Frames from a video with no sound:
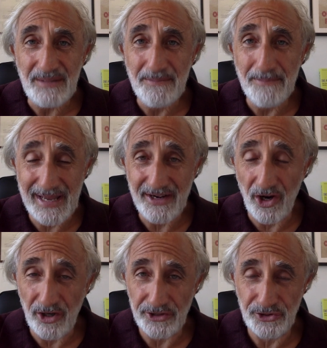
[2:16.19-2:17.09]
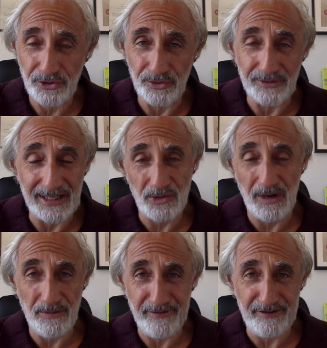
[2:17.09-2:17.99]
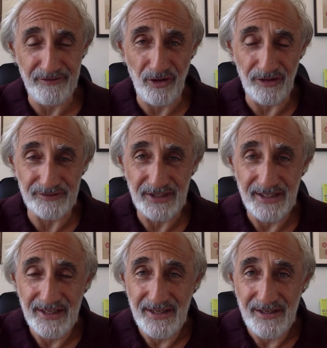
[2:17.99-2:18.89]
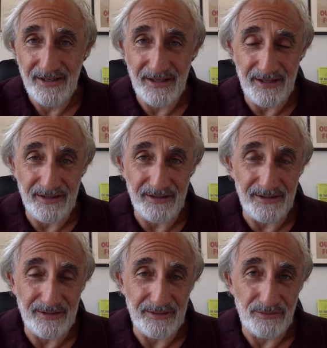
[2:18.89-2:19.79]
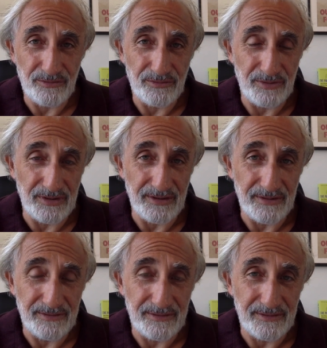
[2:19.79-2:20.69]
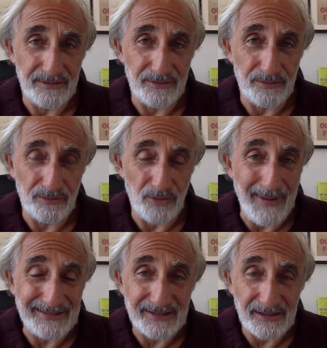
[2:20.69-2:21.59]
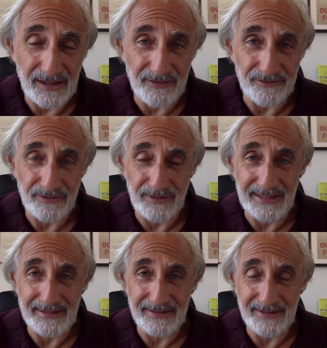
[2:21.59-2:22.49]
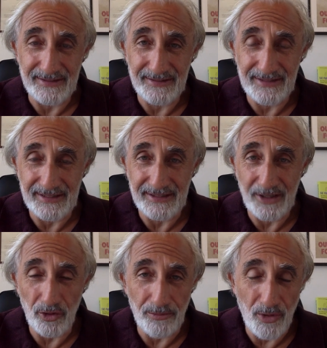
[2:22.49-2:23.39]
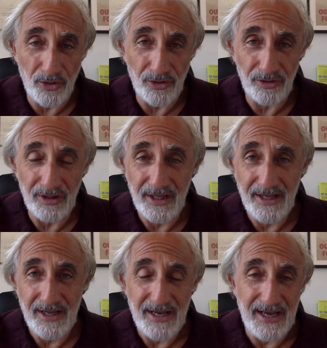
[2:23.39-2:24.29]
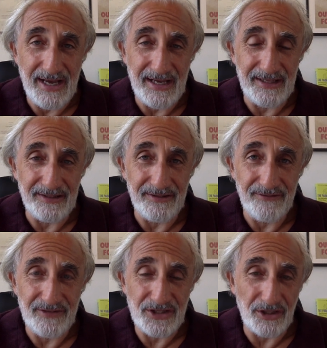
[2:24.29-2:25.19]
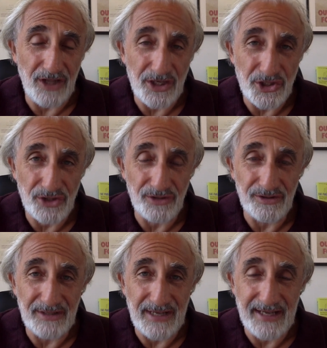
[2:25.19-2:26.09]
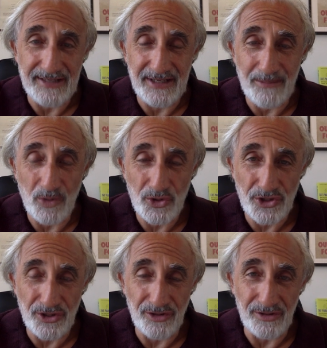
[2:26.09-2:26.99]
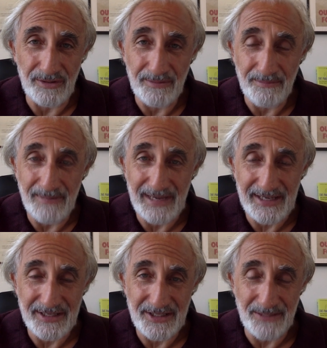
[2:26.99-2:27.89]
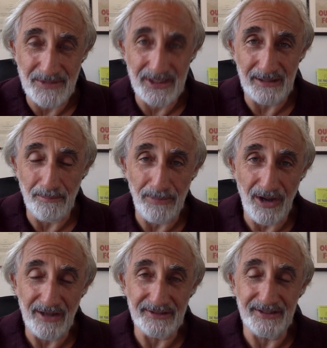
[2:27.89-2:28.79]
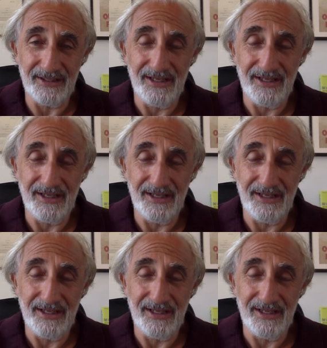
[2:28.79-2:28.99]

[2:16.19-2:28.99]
men are too. That's why we've evolved uh, uh, romantic love, right? The the the hormonal and physiological and emotional mechanisms that bond